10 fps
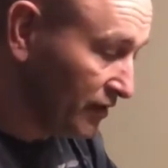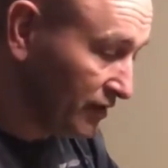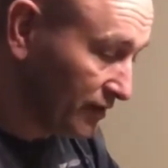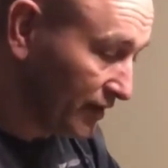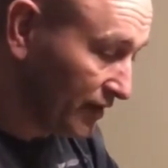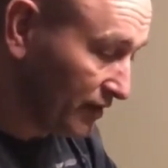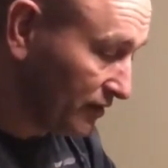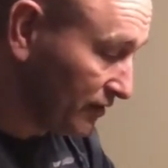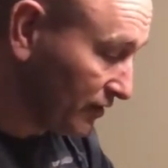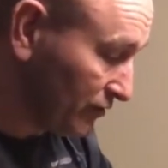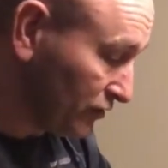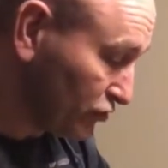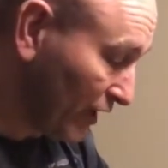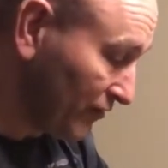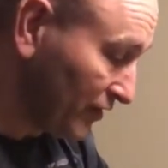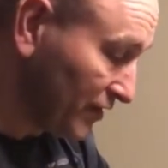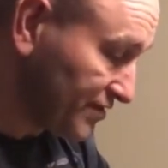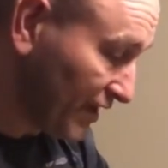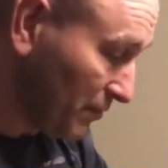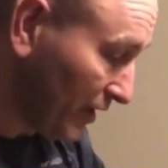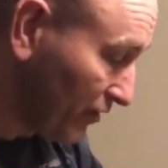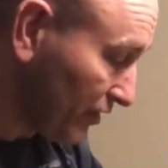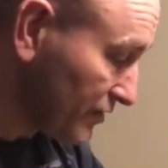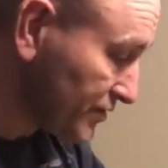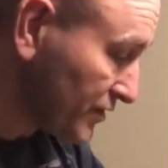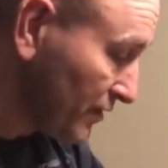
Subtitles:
They're travel in the same areas.